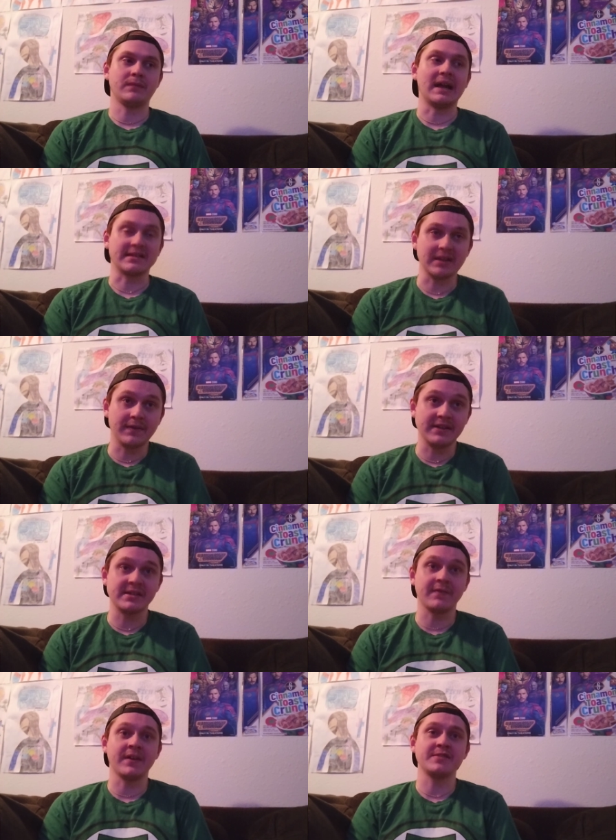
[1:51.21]
activities
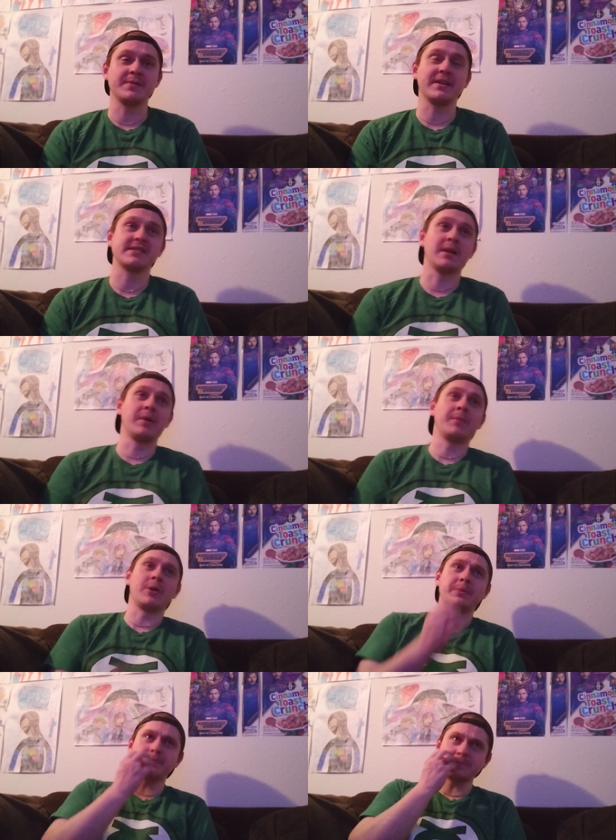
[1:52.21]
and events because I
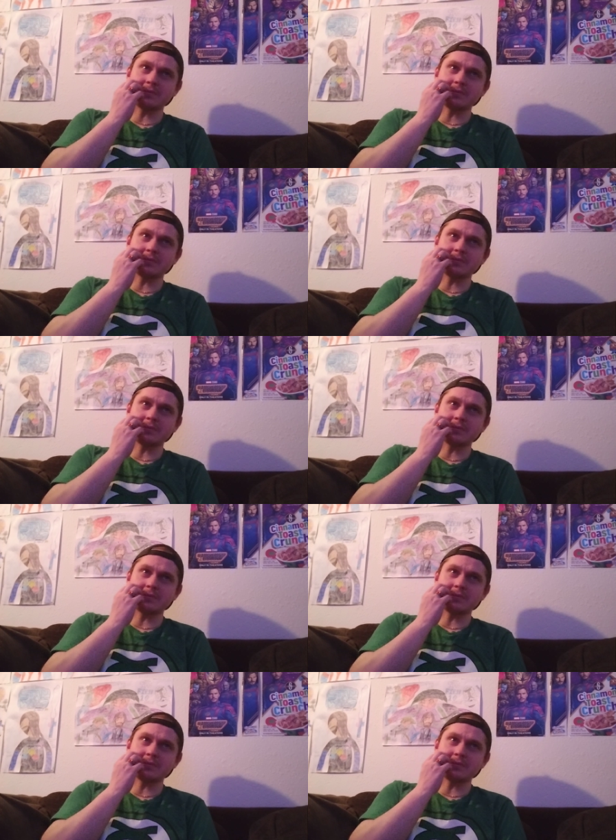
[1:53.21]
remember